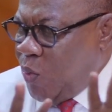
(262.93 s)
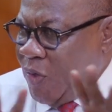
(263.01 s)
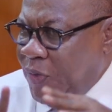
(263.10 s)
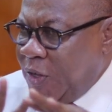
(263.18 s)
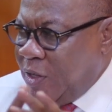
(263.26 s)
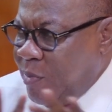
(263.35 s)

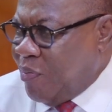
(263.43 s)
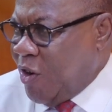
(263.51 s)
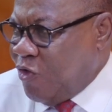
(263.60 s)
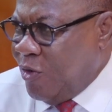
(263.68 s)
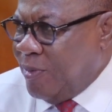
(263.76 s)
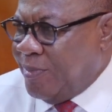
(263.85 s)
with the
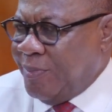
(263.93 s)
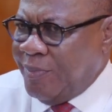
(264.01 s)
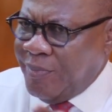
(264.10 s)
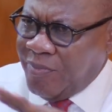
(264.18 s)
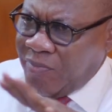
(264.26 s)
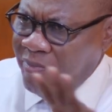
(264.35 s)
Depression.
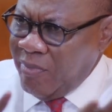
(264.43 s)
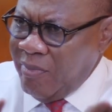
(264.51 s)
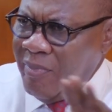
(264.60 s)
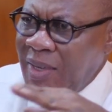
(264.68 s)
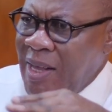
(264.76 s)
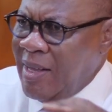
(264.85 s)

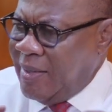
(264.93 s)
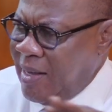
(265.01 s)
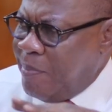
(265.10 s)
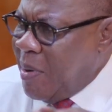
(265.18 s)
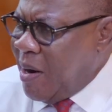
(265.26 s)
there are